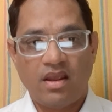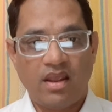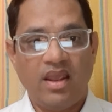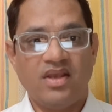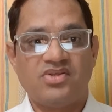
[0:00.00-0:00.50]

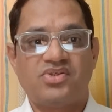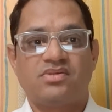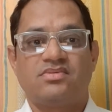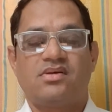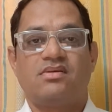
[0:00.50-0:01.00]
age
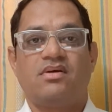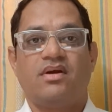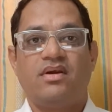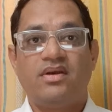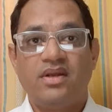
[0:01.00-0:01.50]

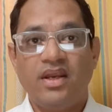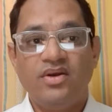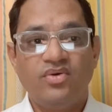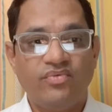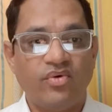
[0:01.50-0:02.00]
10
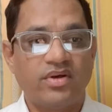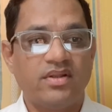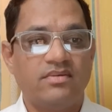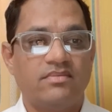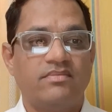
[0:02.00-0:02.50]
to
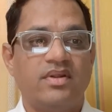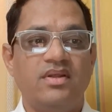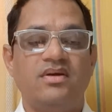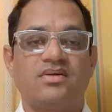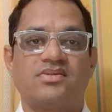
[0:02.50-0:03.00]
14
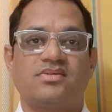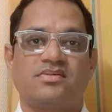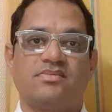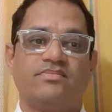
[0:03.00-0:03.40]
years